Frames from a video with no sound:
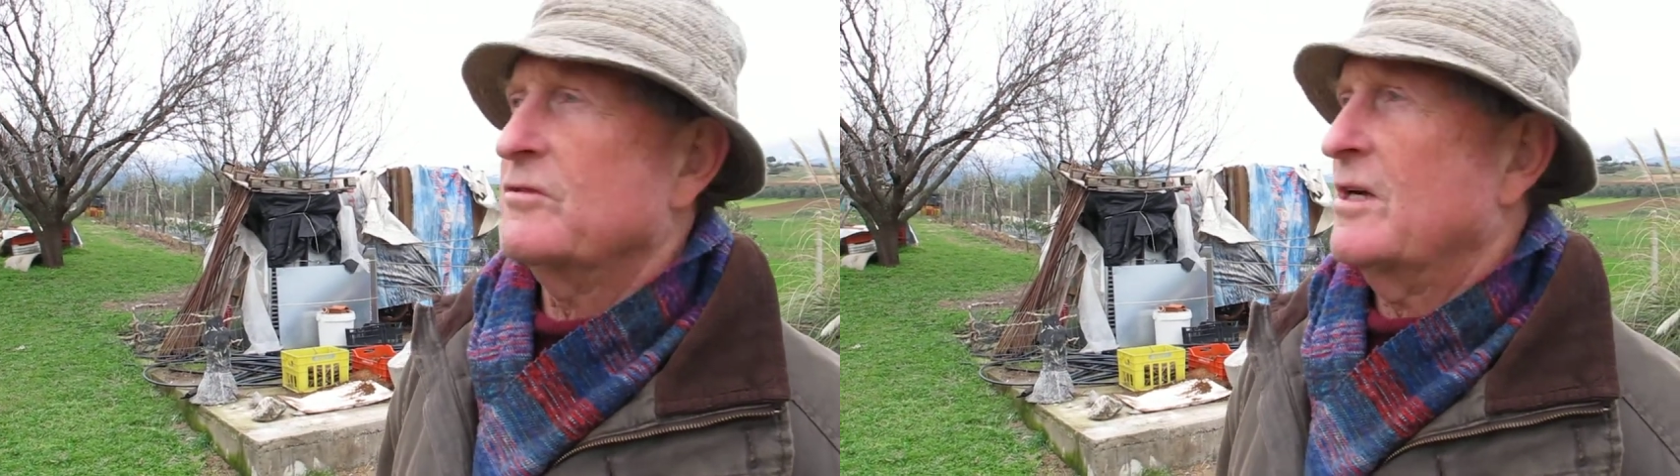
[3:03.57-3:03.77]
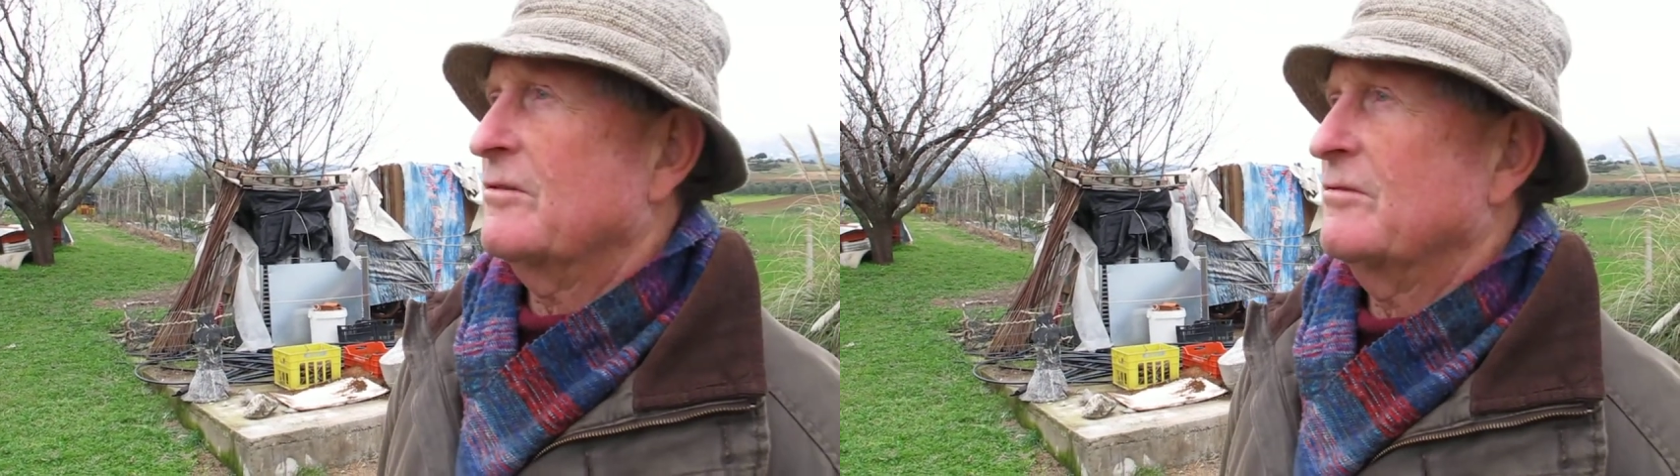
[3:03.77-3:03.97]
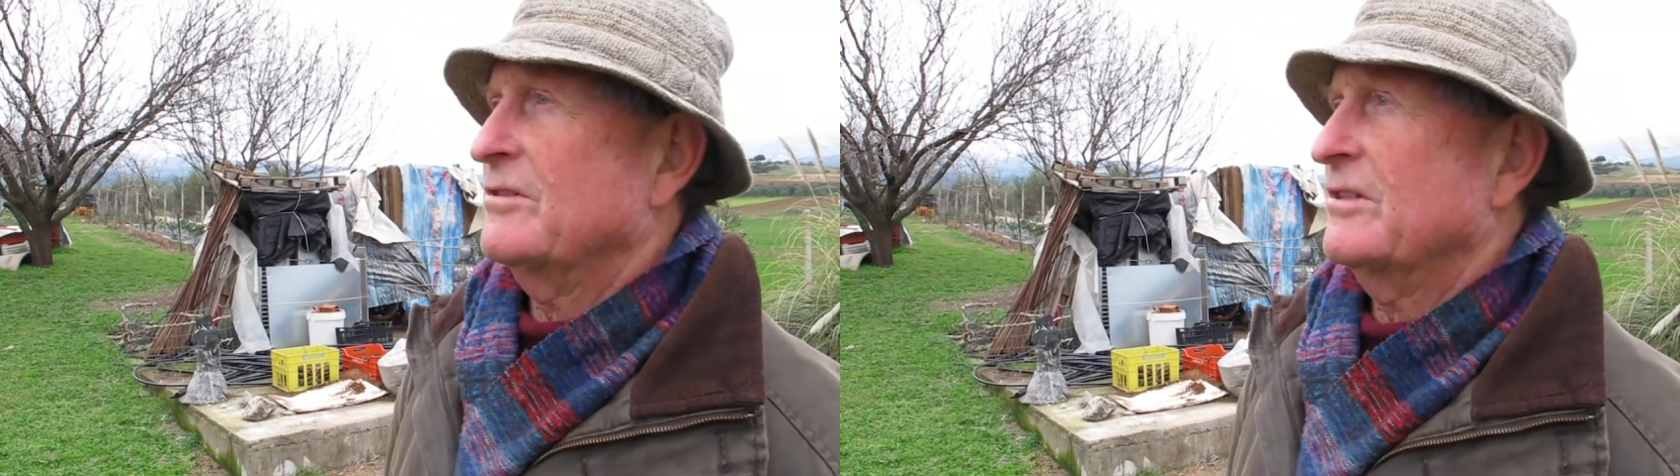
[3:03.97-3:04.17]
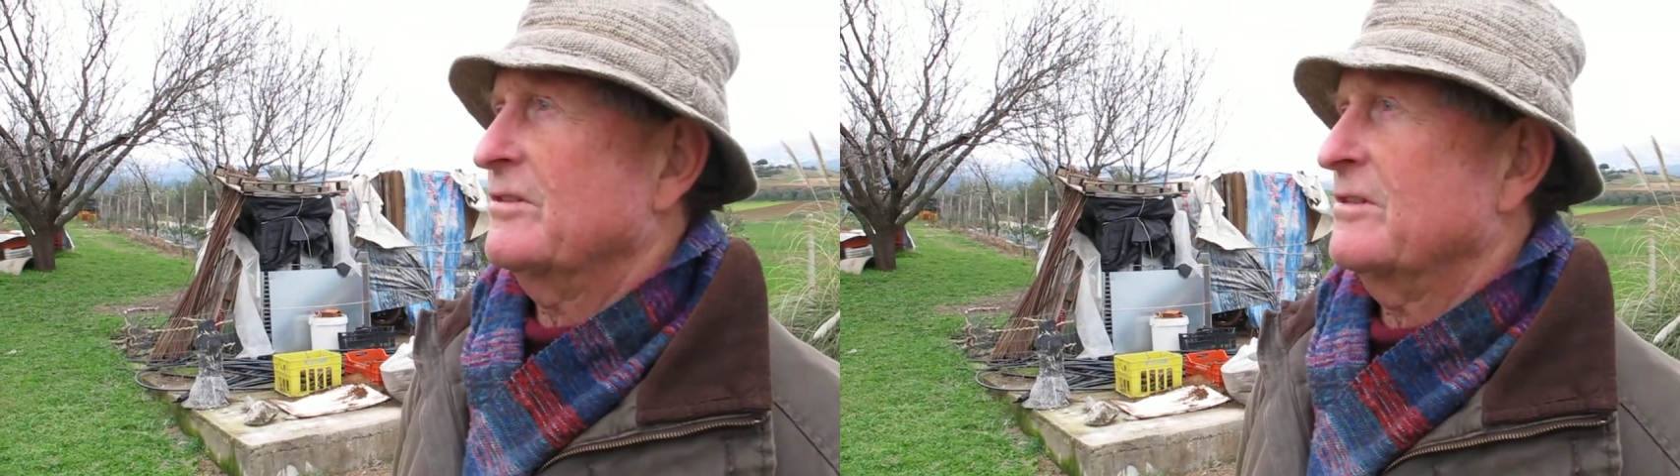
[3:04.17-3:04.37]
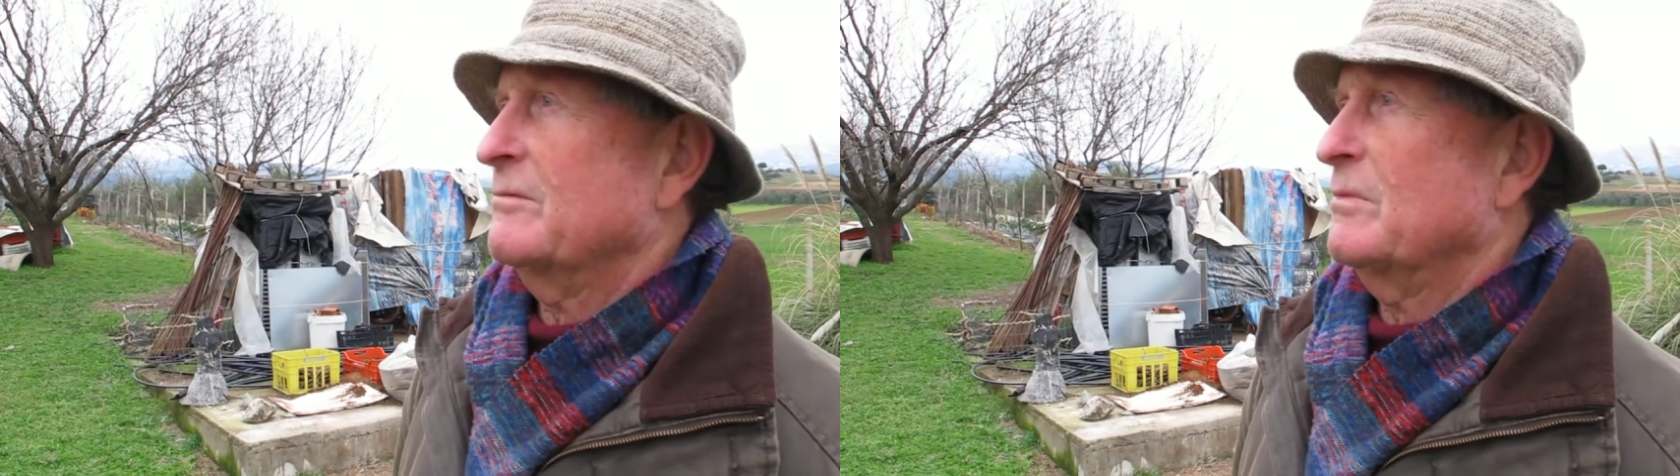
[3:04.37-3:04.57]
drought
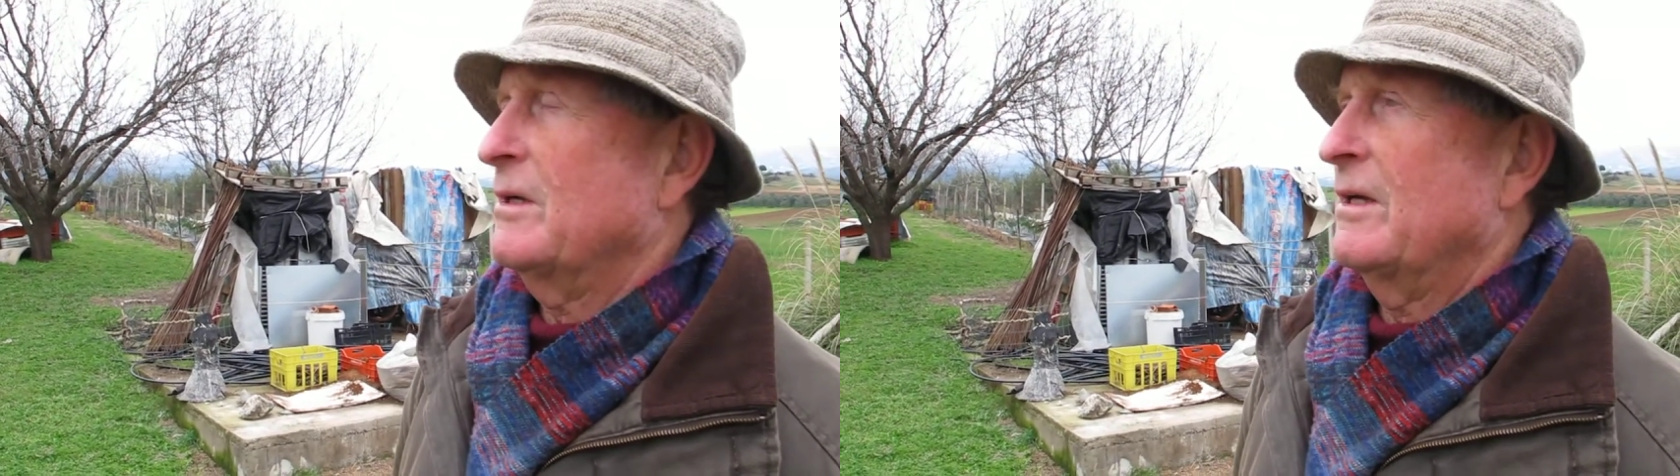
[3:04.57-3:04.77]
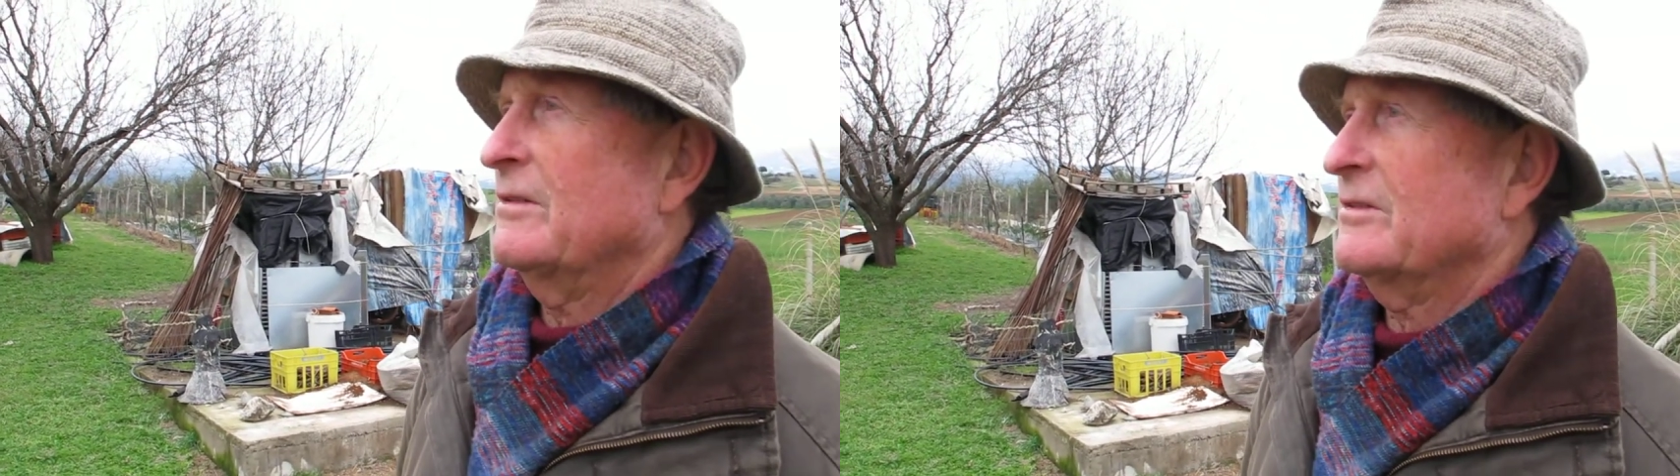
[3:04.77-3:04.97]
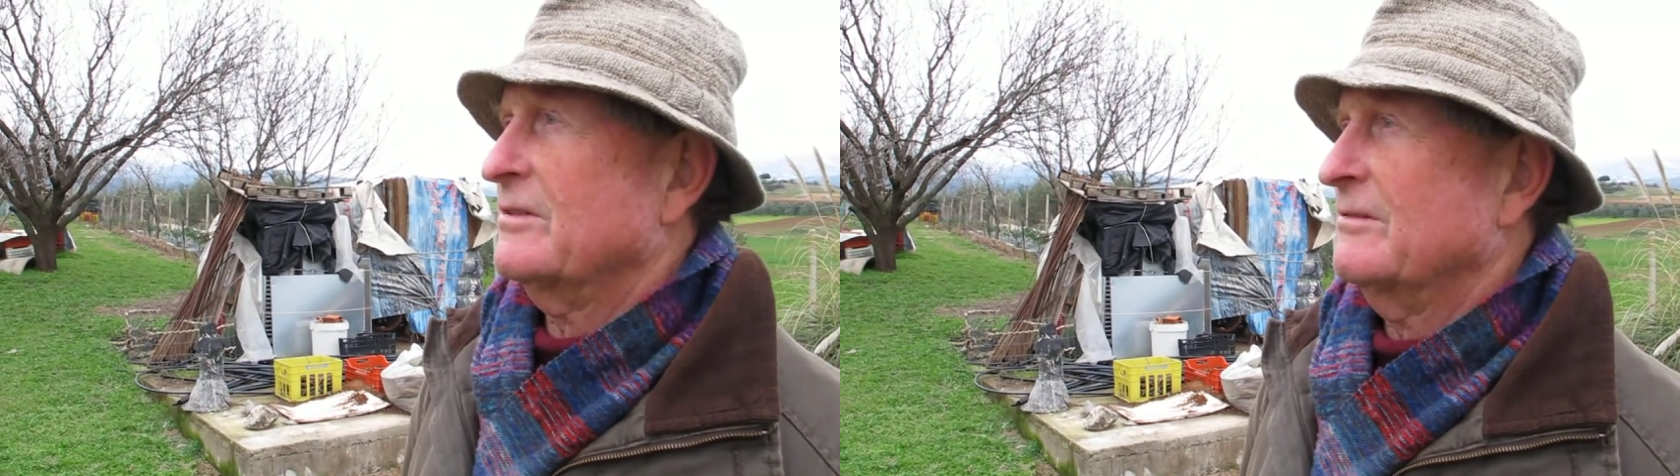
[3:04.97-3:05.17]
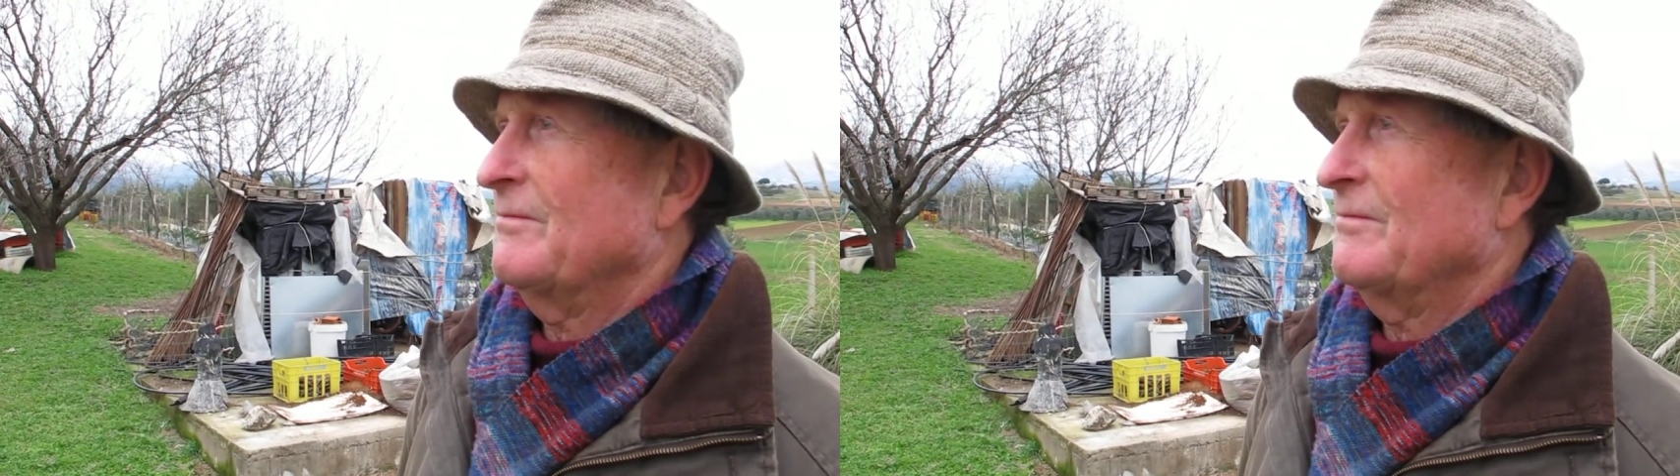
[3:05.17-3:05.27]
resistant plants.